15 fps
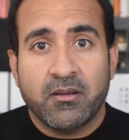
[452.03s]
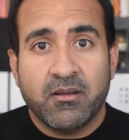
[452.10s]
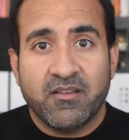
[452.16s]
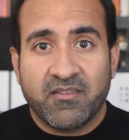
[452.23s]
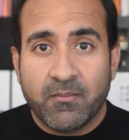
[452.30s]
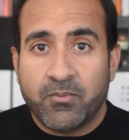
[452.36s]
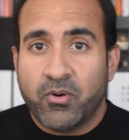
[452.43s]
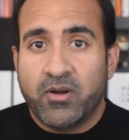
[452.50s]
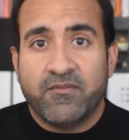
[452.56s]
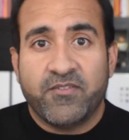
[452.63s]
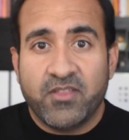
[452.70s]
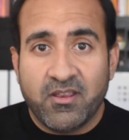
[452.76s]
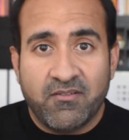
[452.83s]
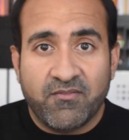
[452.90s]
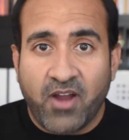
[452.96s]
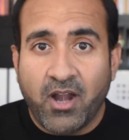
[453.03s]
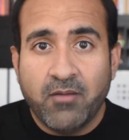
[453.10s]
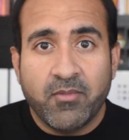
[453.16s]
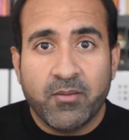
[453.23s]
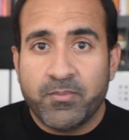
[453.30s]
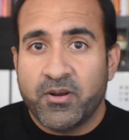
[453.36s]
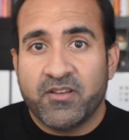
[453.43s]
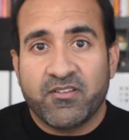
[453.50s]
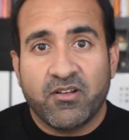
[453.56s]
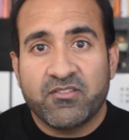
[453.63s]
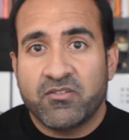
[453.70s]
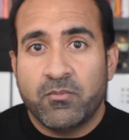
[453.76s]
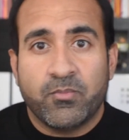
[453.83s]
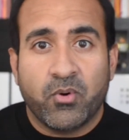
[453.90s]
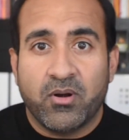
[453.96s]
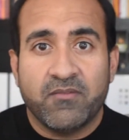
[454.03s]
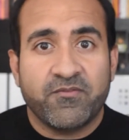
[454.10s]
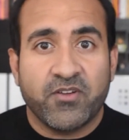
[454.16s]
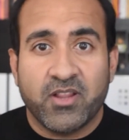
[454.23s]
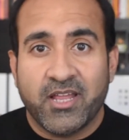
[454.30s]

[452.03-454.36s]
It's important for the environment, but it's also important for